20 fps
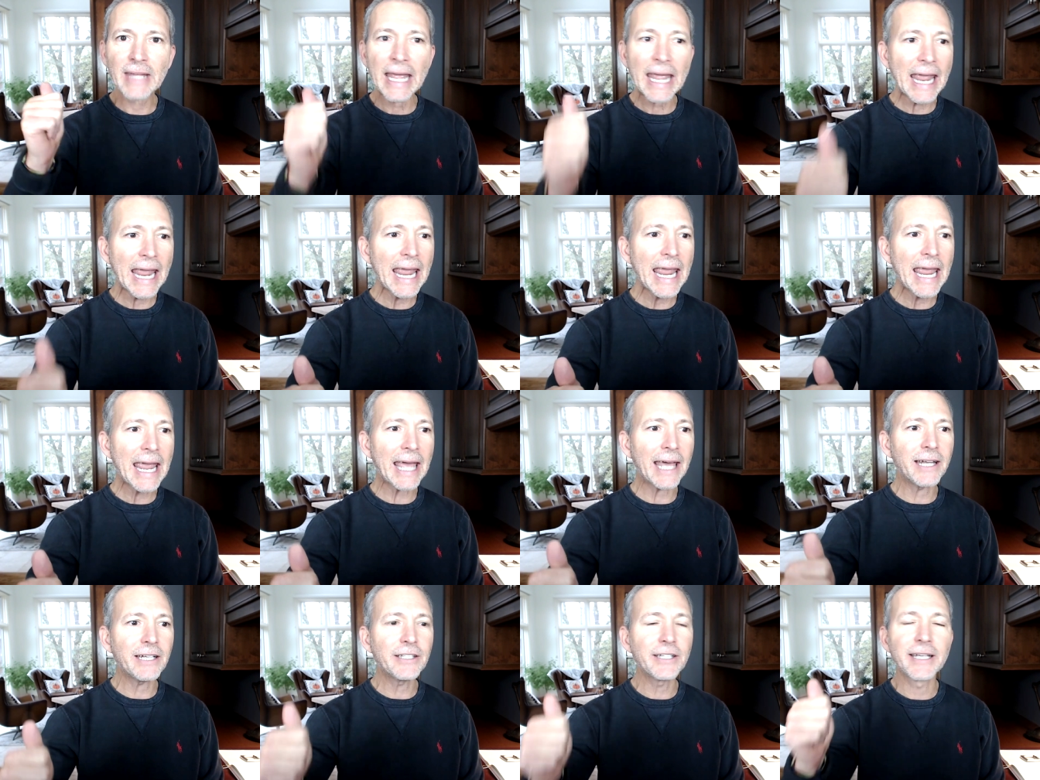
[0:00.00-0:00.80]

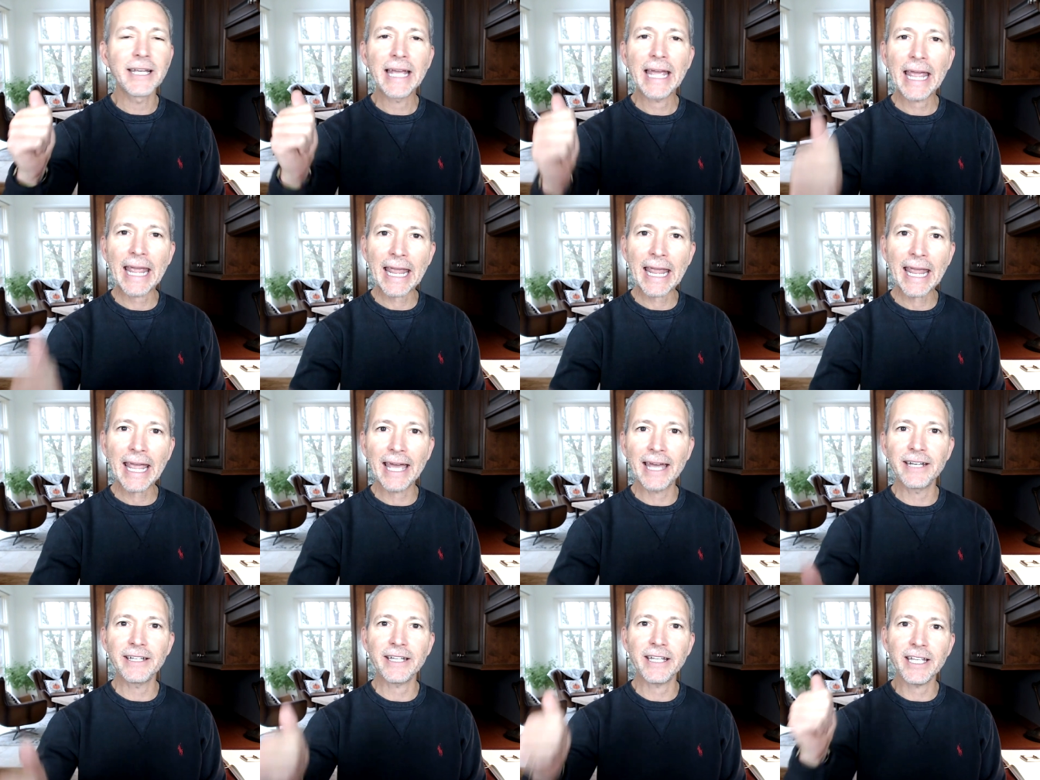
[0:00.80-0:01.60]
And,
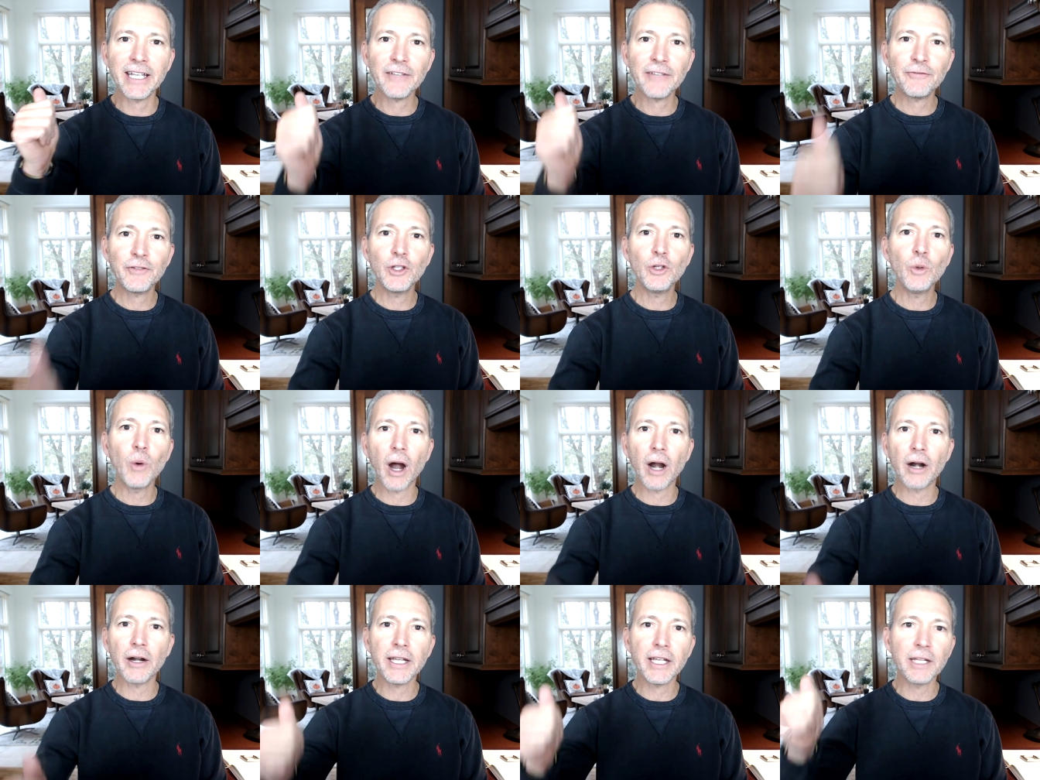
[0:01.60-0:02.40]
and if you
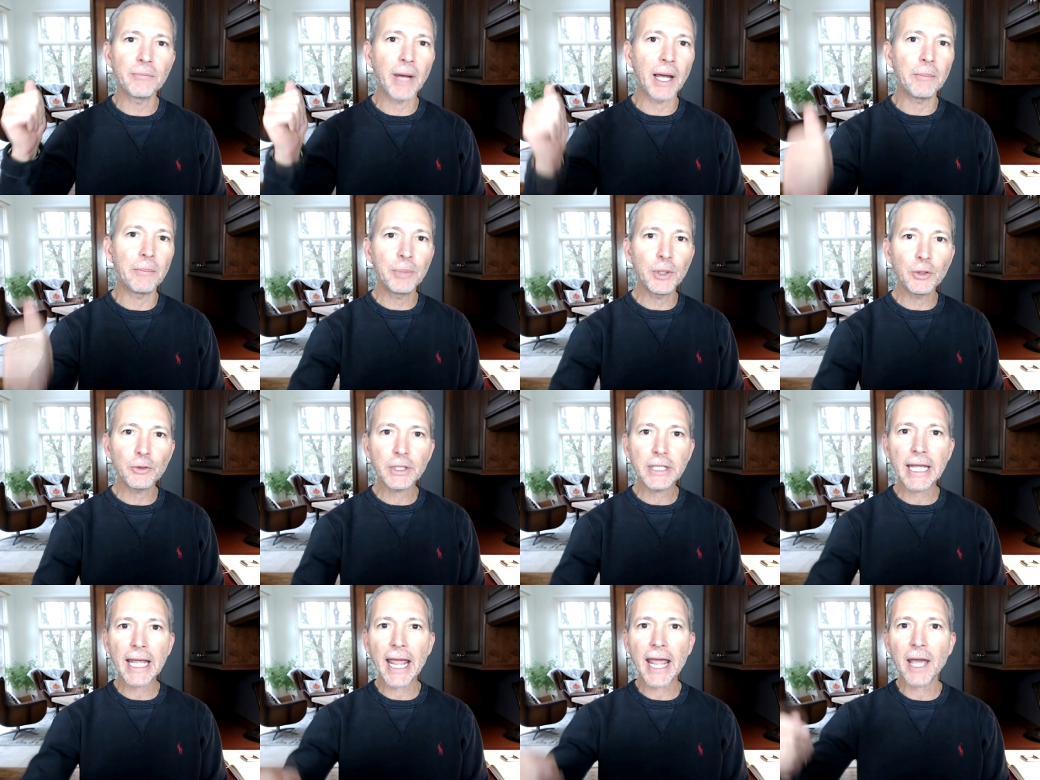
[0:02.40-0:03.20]
are in my boot
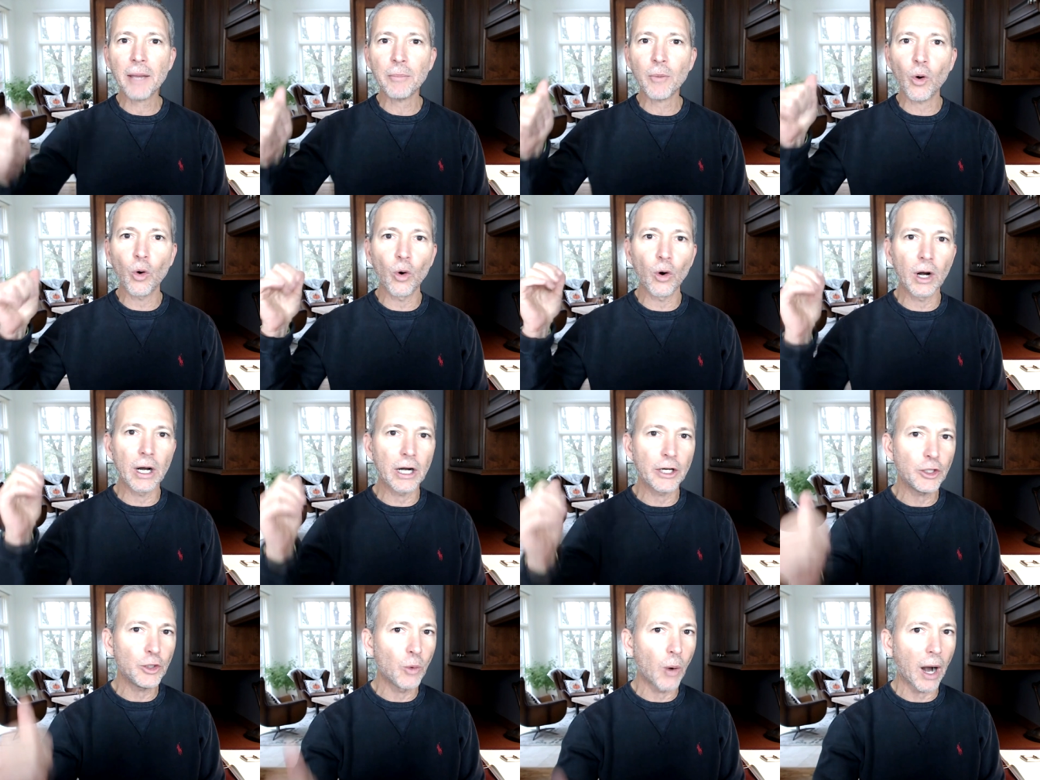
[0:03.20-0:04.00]
camp or
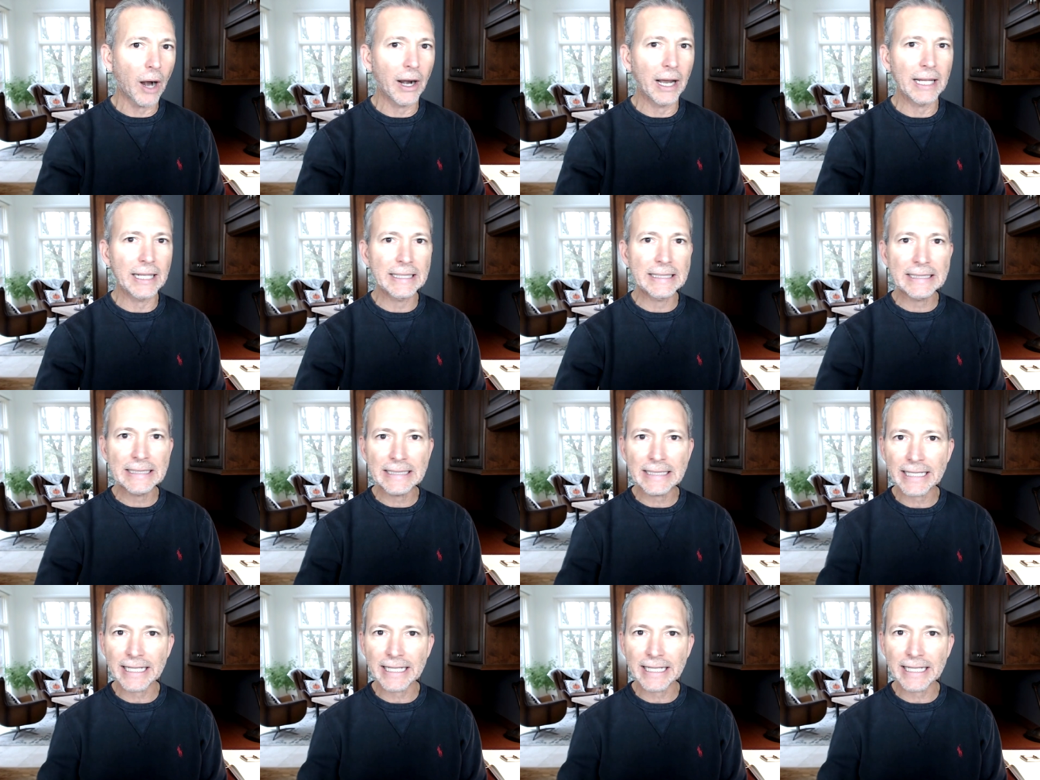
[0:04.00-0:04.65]
you are a,